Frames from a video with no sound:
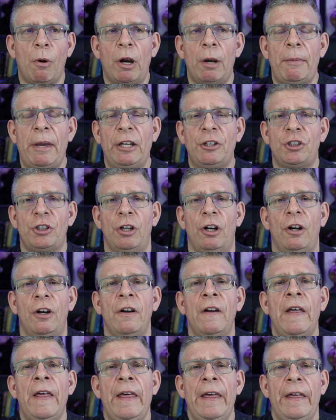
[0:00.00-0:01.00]
want to make sure
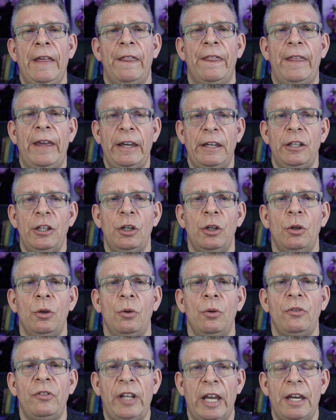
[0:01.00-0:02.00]
that
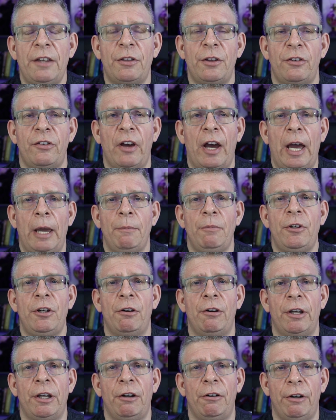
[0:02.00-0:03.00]
you take the time
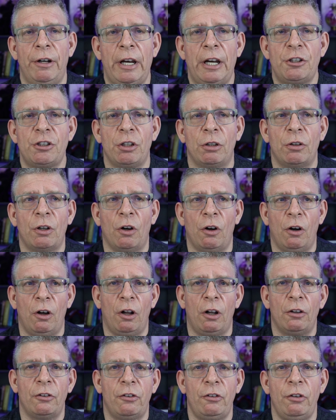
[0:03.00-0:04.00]
during your initial
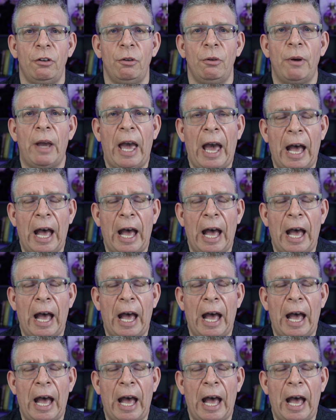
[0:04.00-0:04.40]
call to